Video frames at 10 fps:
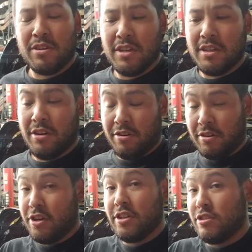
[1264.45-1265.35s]
good, or
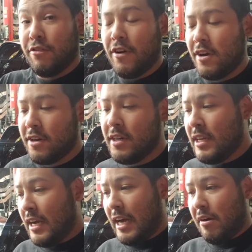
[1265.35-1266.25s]
good so far.
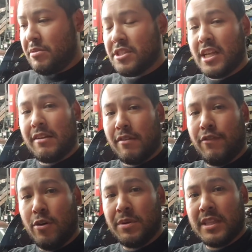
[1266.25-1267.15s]
Um, we just got the
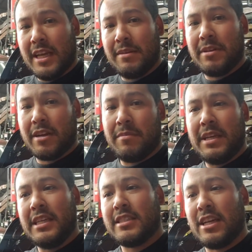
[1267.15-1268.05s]
phone with them. They're gonna
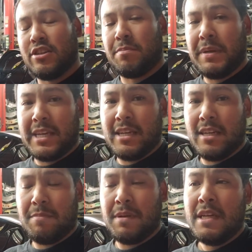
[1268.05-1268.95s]
be scheduled to pick it
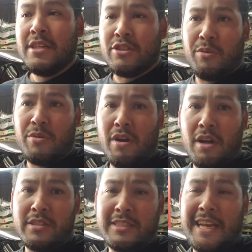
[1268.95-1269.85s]
up. So we're
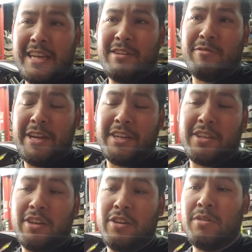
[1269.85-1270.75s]
all set and ready to
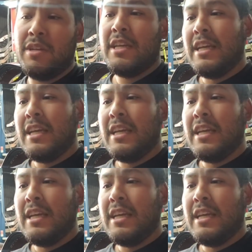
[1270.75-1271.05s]
go.